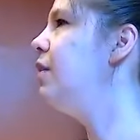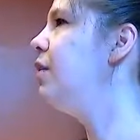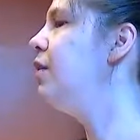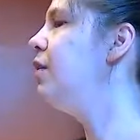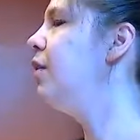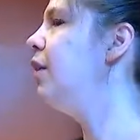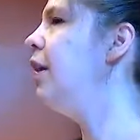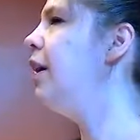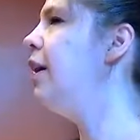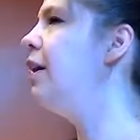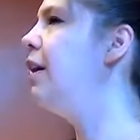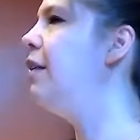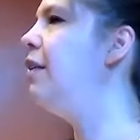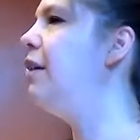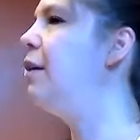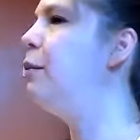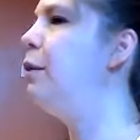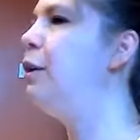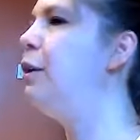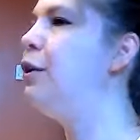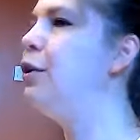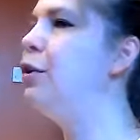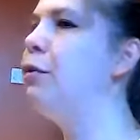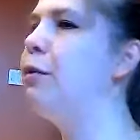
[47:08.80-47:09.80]
Good. And
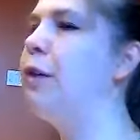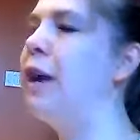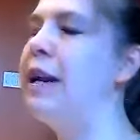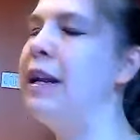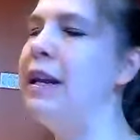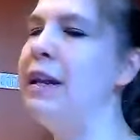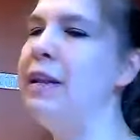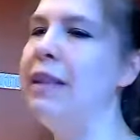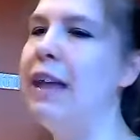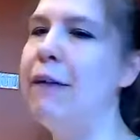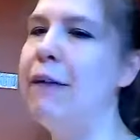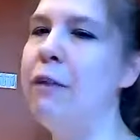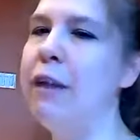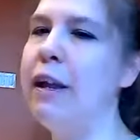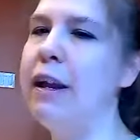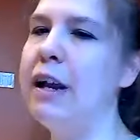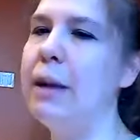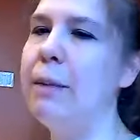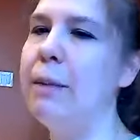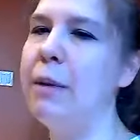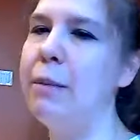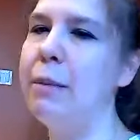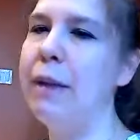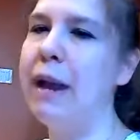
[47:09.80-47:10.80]
then when you're ready, left leg
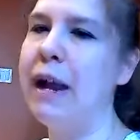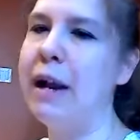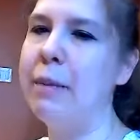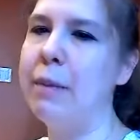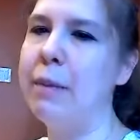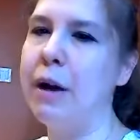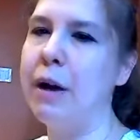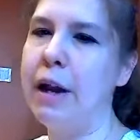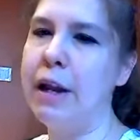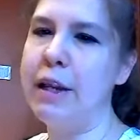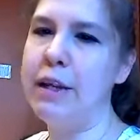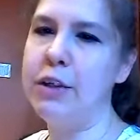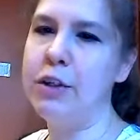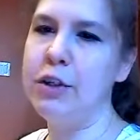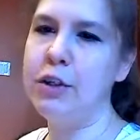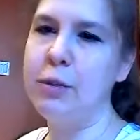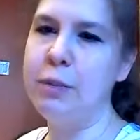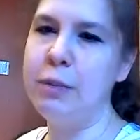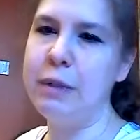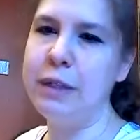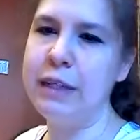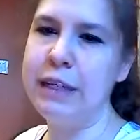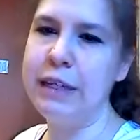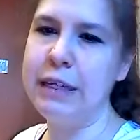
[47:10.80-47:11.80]
up and back behind
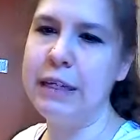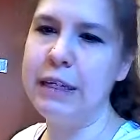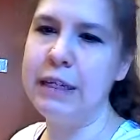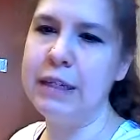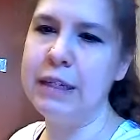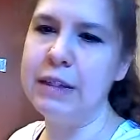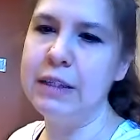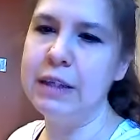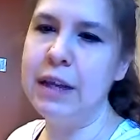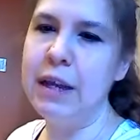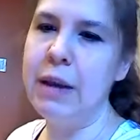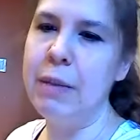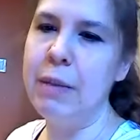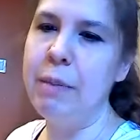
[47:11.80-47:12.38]
you, please.